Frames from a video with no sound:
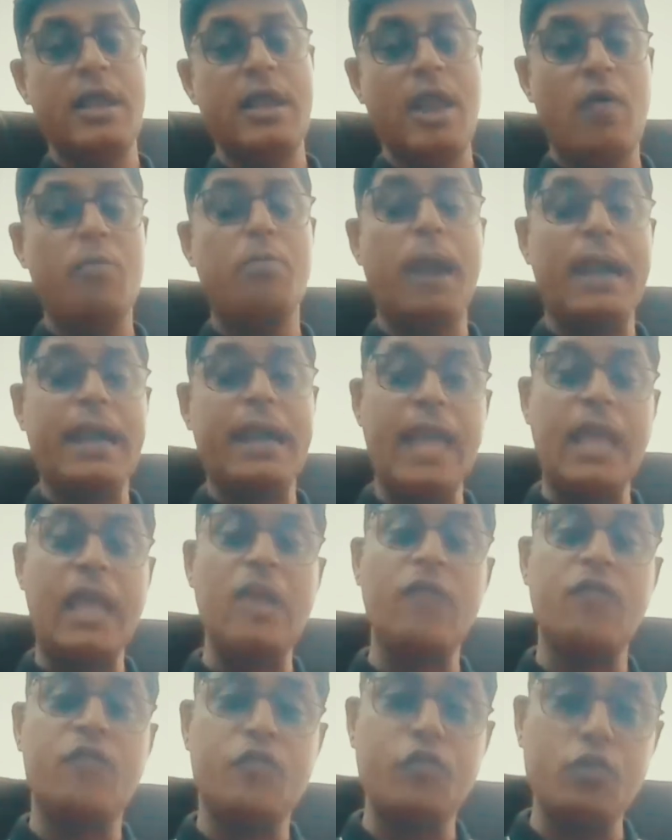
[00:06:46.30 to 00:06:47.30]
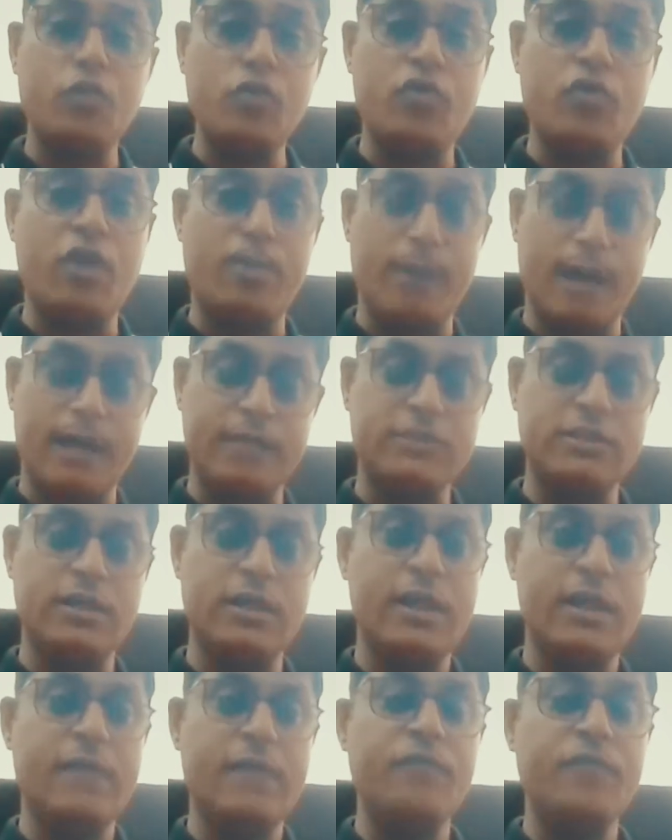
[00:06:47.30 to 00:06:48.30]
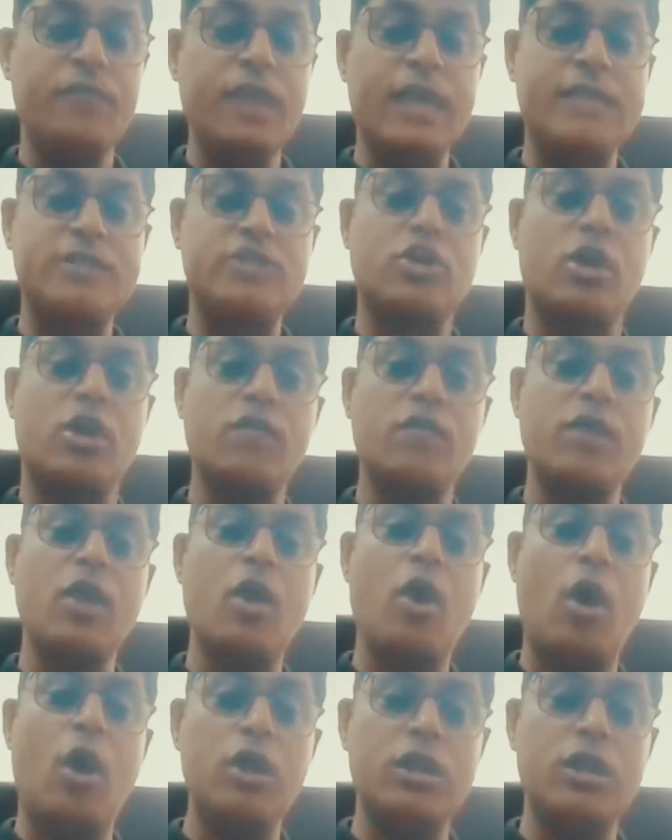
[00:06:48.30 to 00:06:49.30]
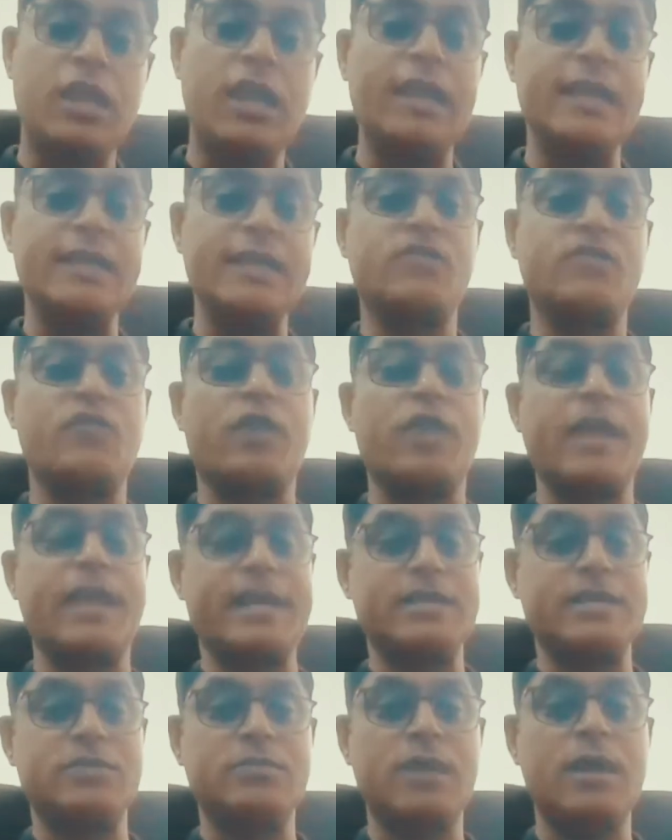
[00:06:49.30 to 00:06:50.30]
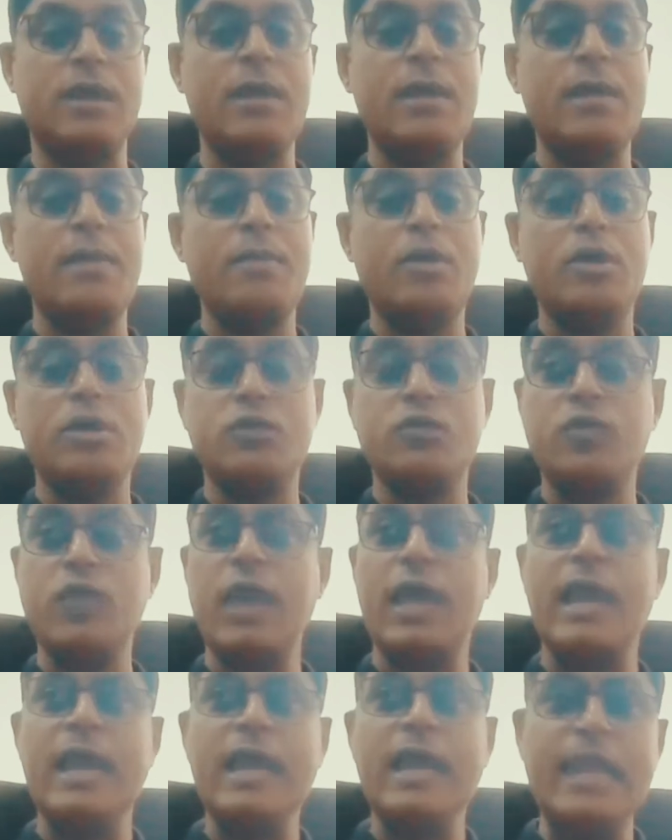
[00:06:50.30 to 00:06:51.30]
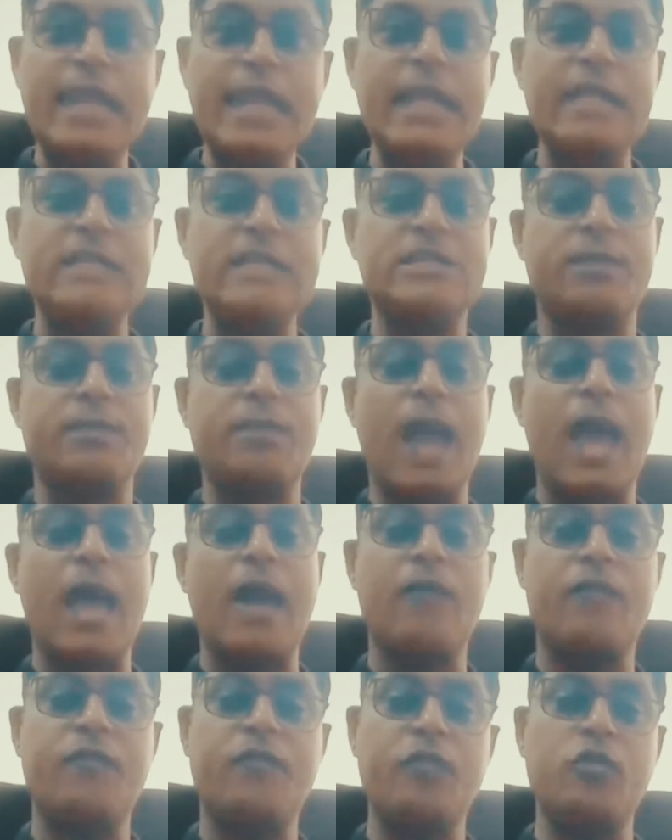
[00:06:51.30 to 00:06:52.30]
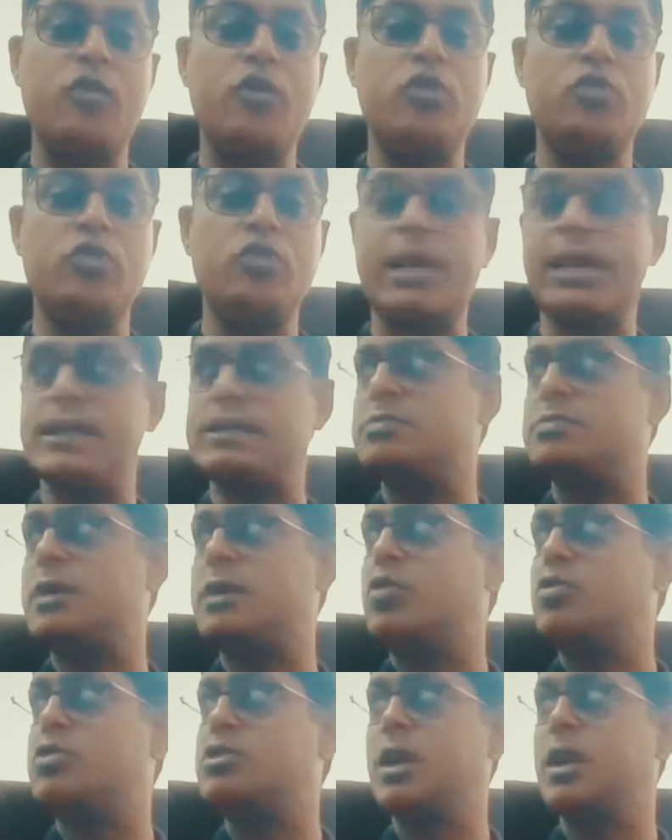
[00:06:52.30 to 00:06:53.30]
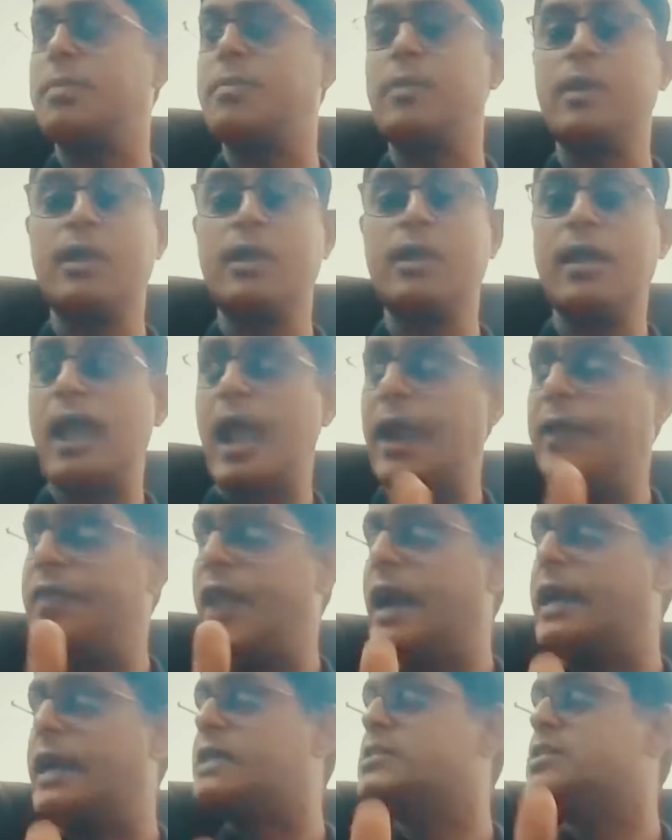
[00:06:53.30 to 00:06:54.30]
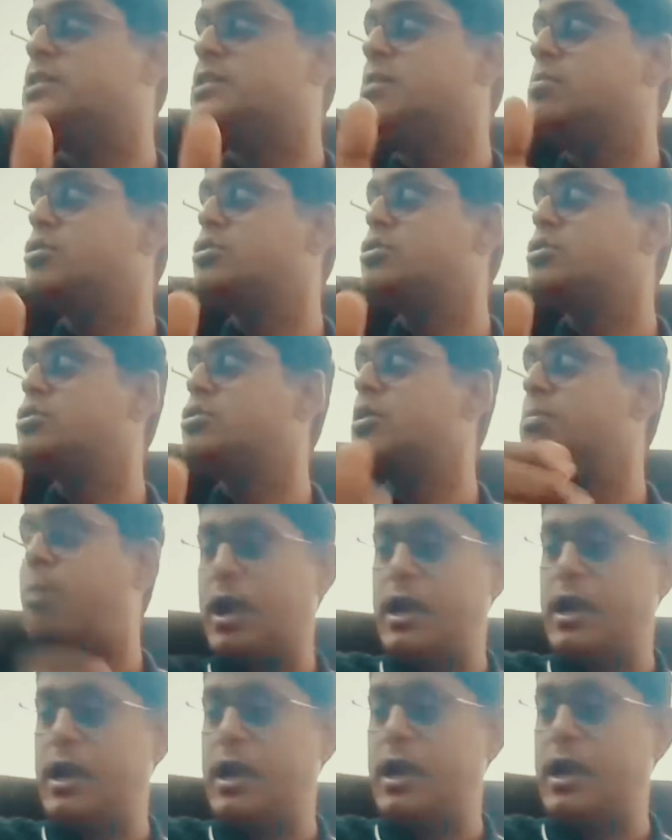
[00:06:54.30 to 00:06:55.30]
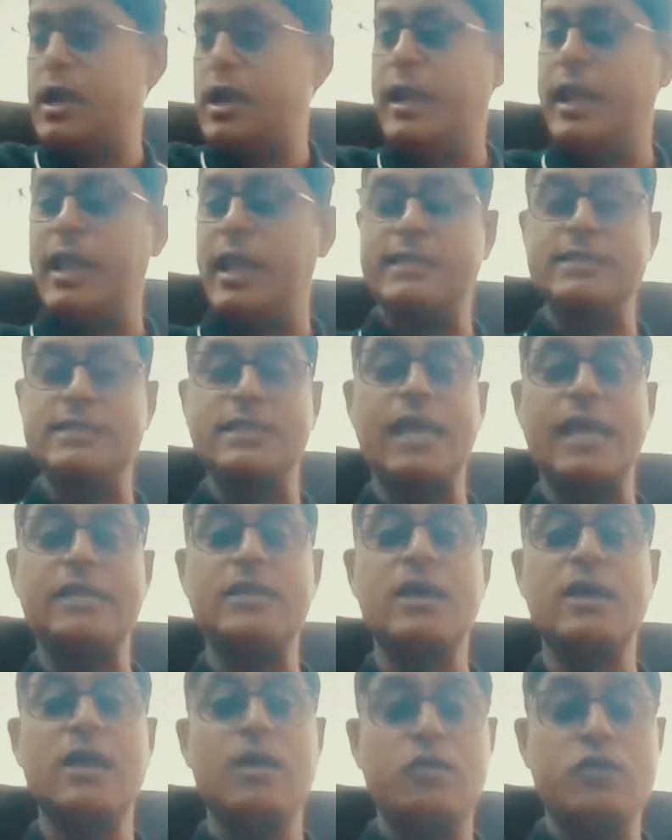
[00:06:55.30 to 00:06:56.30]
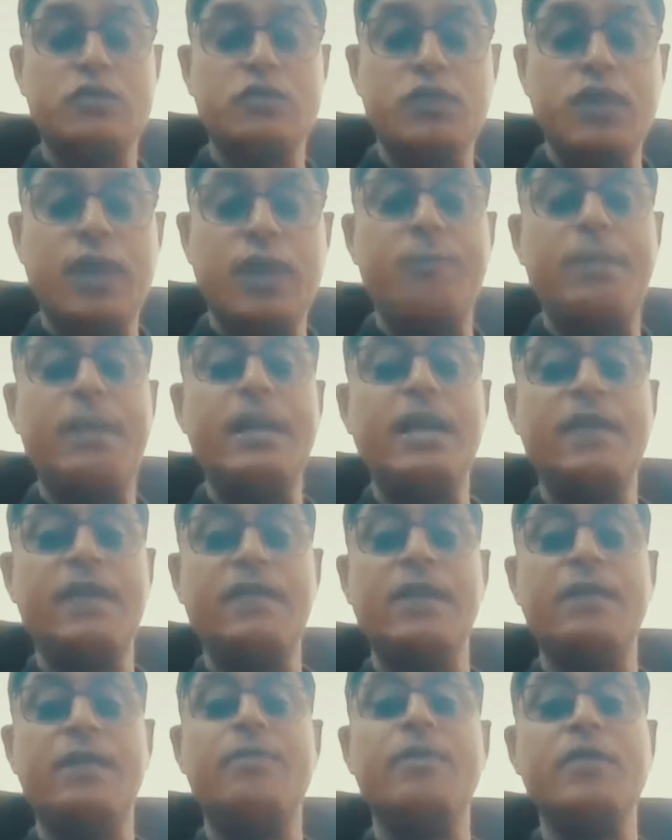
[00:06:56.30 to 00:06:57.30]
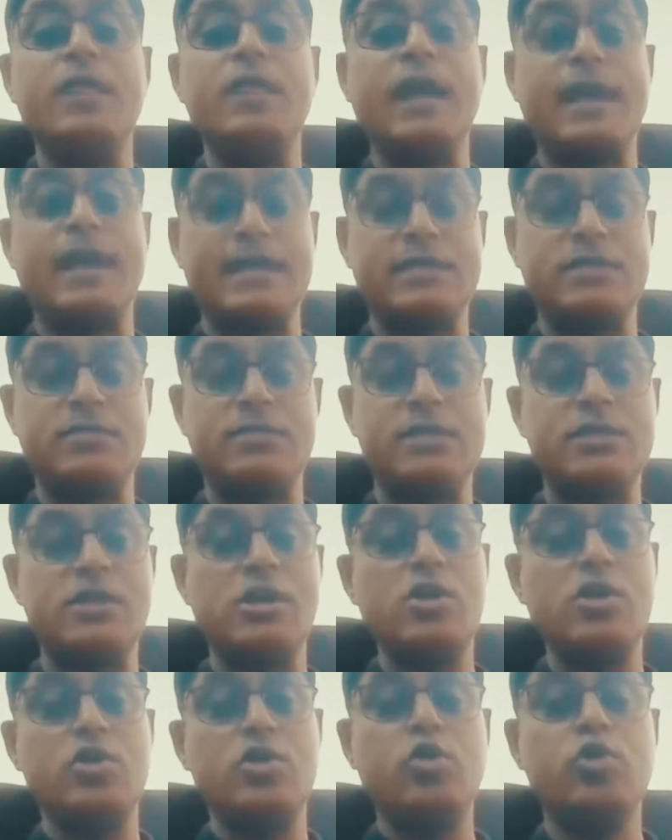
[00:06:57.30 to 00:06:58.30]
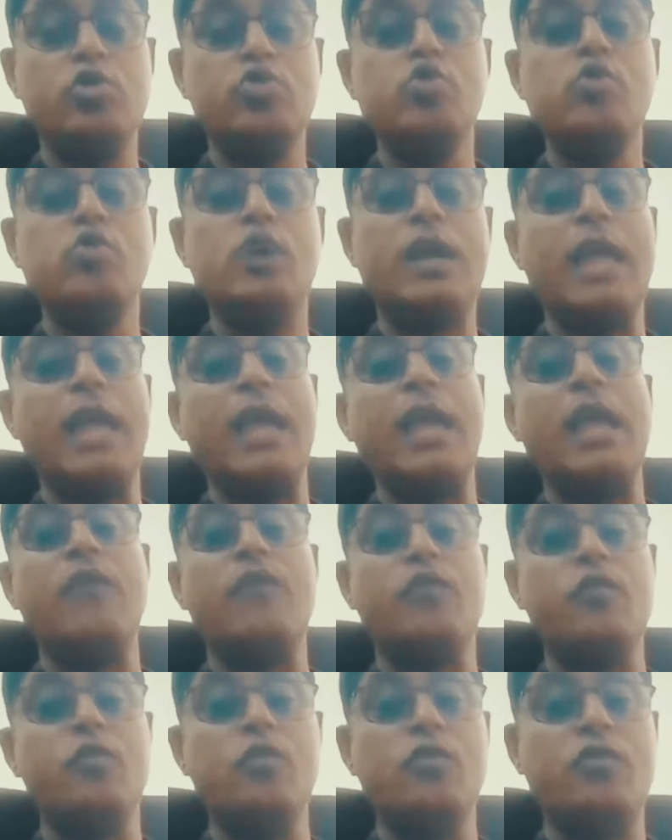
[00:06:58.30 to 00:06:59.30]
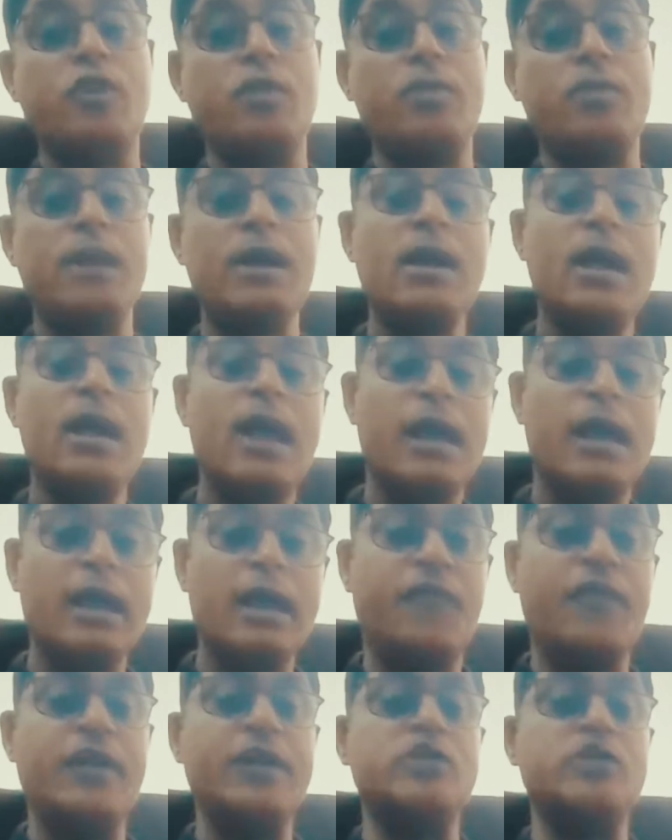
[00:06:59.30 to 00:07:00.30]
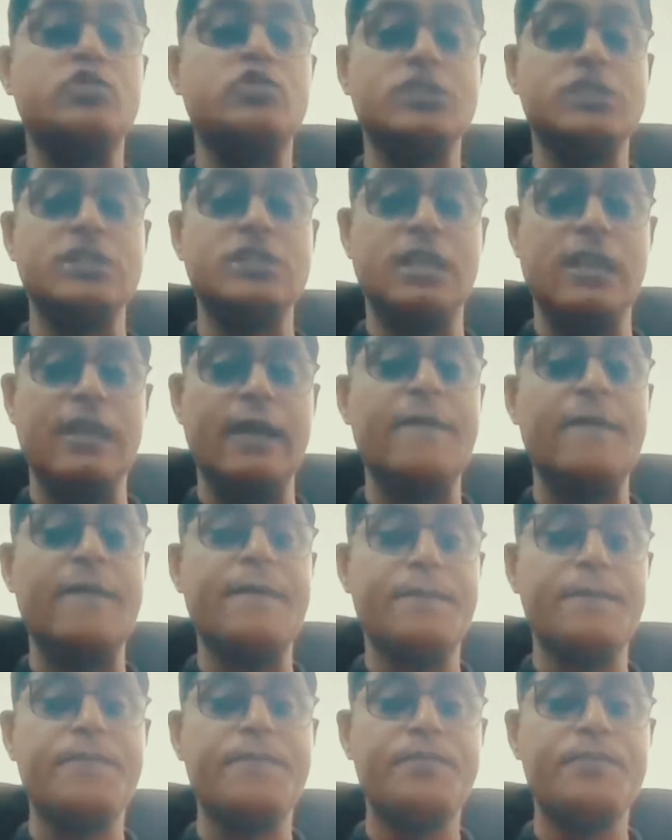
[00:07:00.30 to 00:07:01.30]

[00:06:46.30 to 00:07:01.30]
Now, by taking fuel from us, we are solving all 3 risks for the customer, because we are a legal supplier of fuel to the customer doorstep. And that is the most important and critical exercise which we have been developing with the customers, those who are taking fuel from different sources earlier.